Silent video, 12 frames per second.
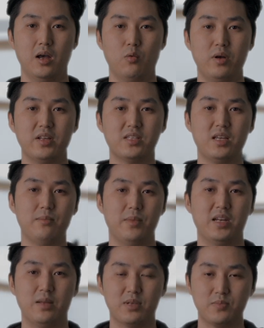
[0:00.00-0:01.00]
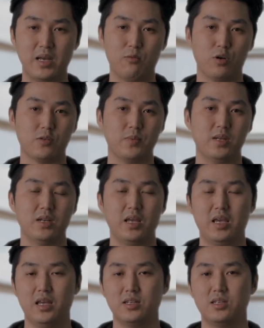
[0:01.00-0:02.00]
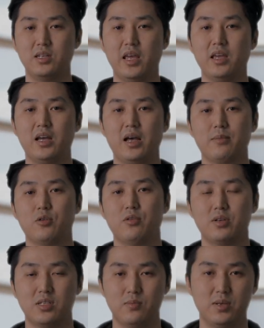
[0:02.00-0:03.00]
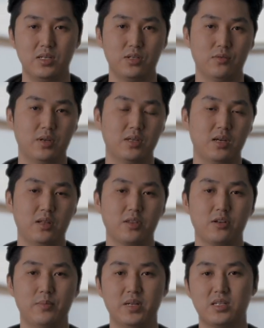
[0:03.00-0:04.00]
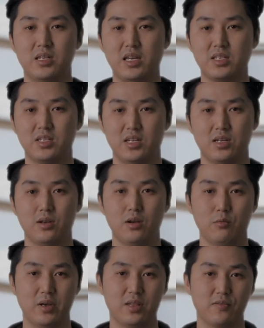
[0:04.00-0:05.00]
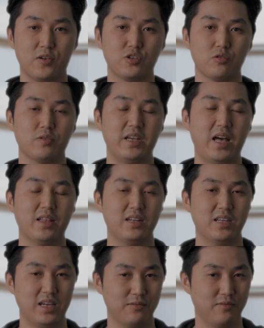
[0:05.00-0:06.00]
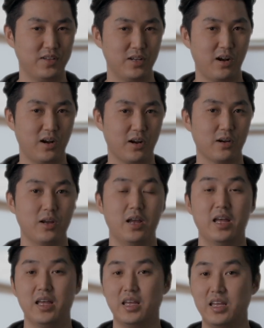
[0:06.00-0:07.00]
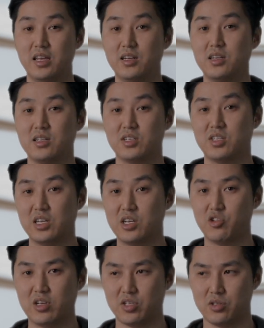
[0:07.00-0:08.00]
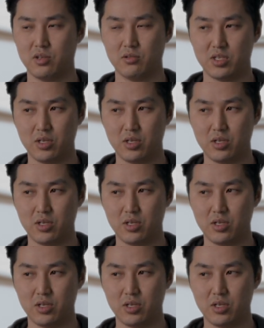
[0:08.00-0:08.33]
What is up? My name is Matt Workman, and today I'm going to be doing a little bit of testing with virtual reality and VR in Cine Tracer.